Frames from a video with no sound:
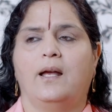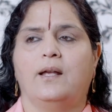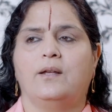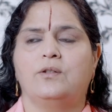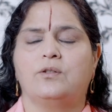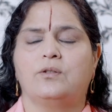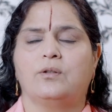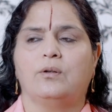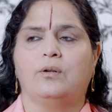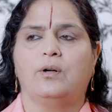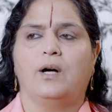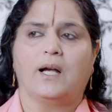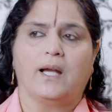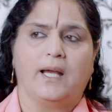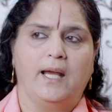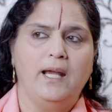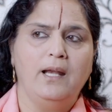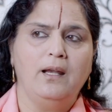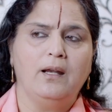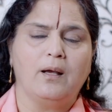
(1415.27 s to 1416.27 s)
So
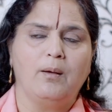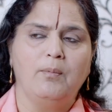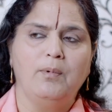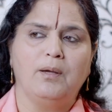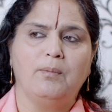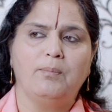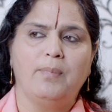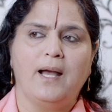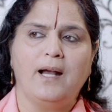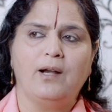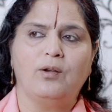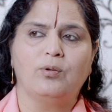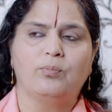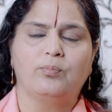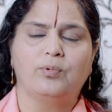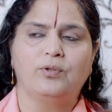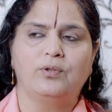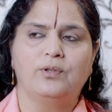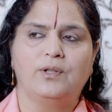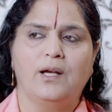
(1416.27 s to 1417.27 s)
again coming back to
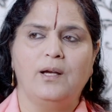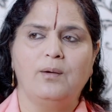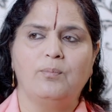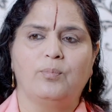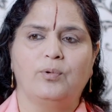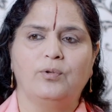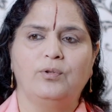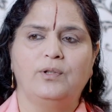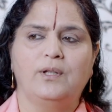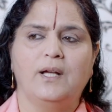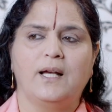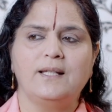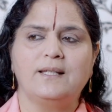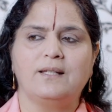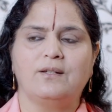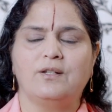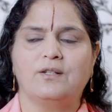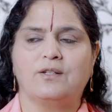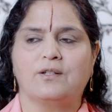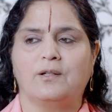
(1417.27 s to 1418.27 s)

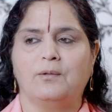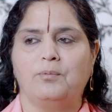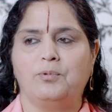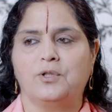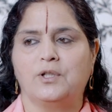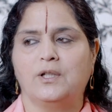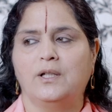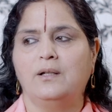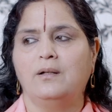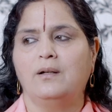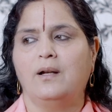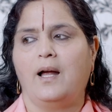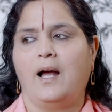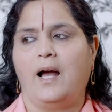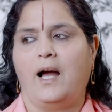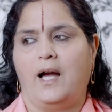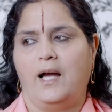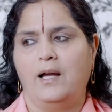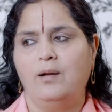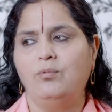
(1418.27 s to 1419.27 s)
Buddha's description,
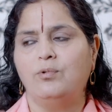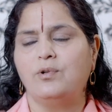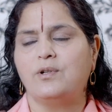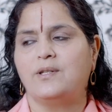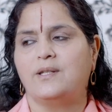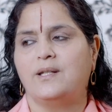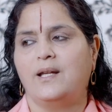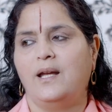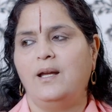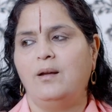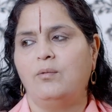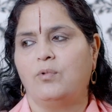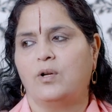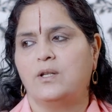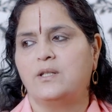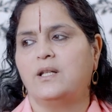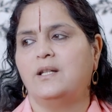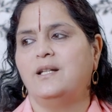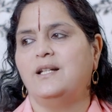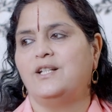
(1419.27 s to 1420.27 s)
I would say,
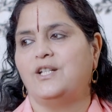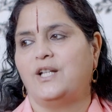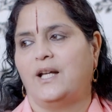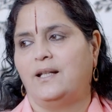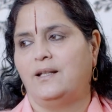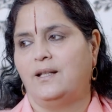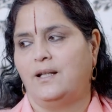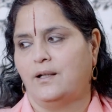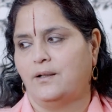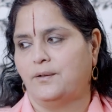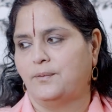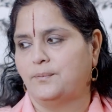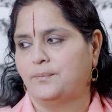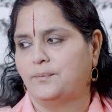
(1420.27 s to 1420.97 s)
was a nishedhya.